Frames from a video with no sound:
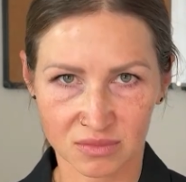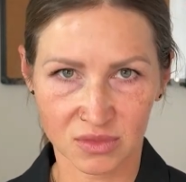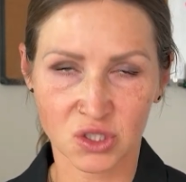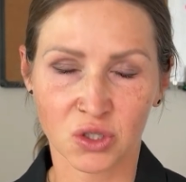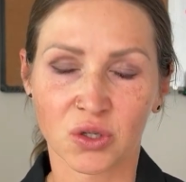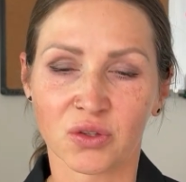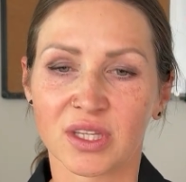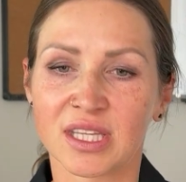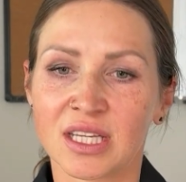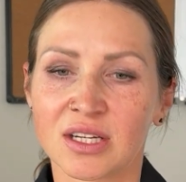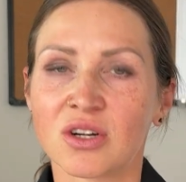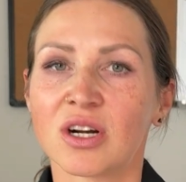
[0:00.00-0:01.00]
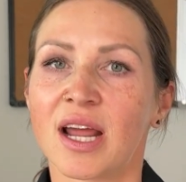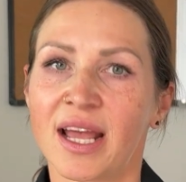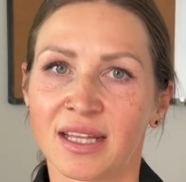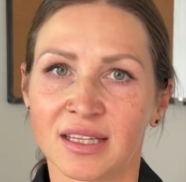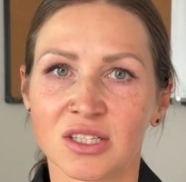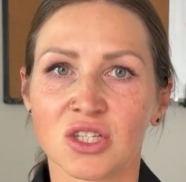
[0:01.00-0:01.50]
turn on the heater
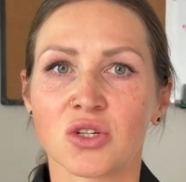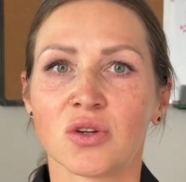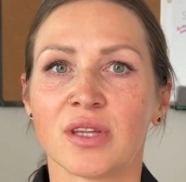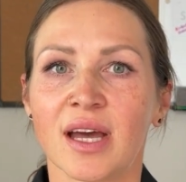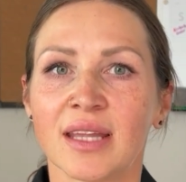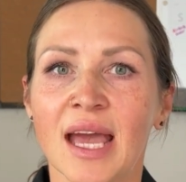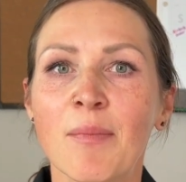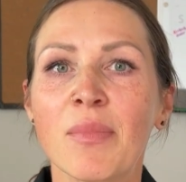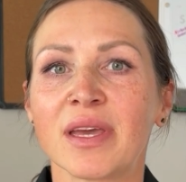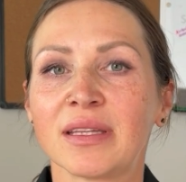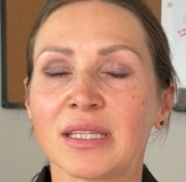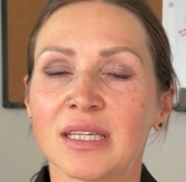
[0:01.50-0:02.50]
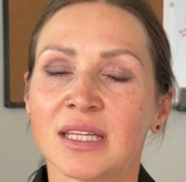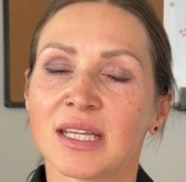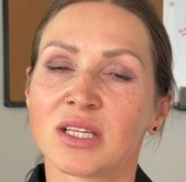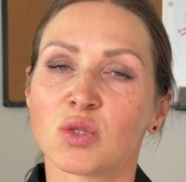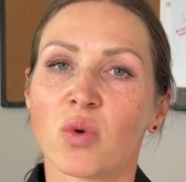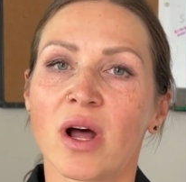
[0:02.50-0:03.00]
and enjoy that ambient heat
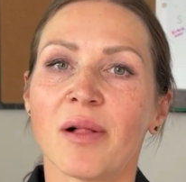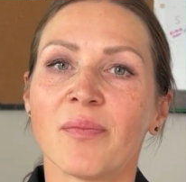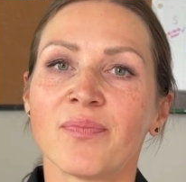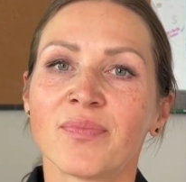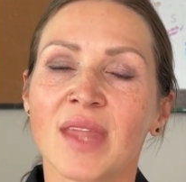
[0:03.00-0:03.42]
as well.